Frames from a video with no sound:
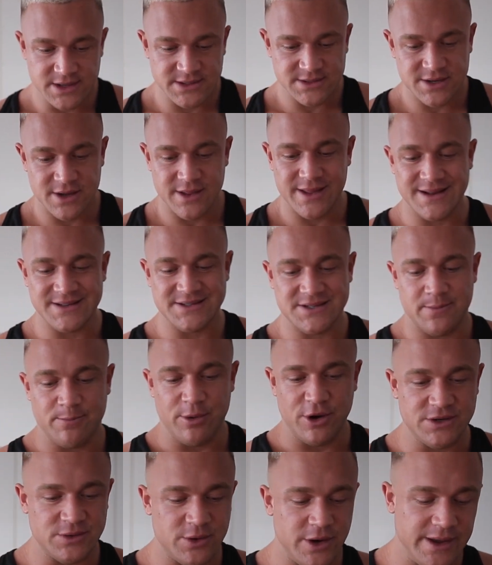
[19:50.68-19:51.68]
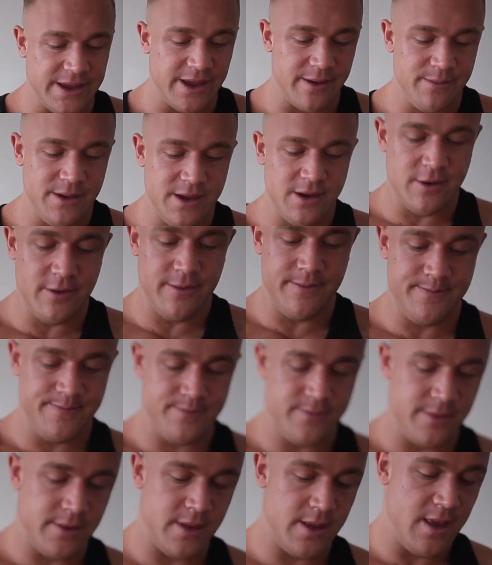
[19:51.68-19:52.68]
So that's the post-workout meal
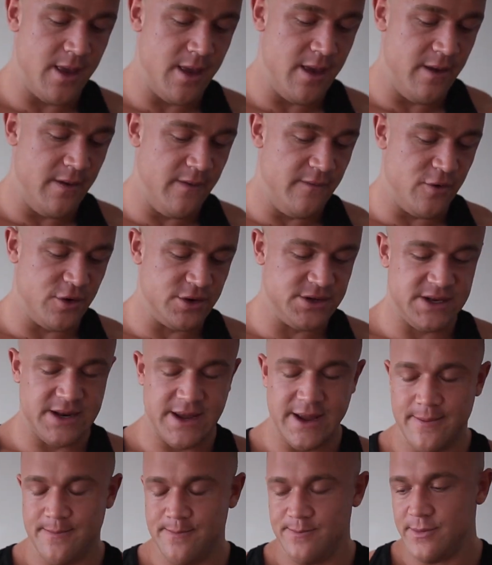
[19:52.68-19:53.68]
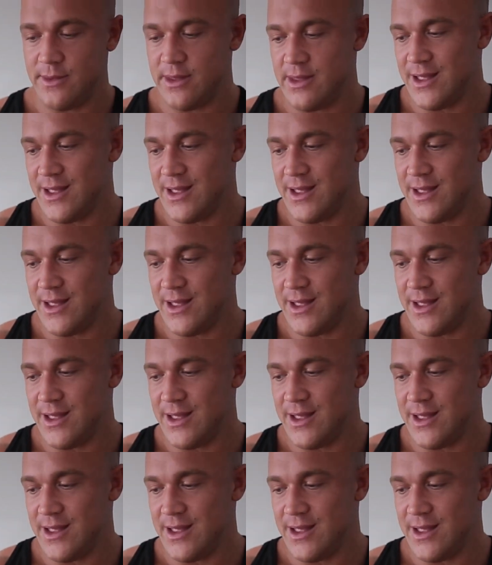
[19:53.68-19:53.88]
for today.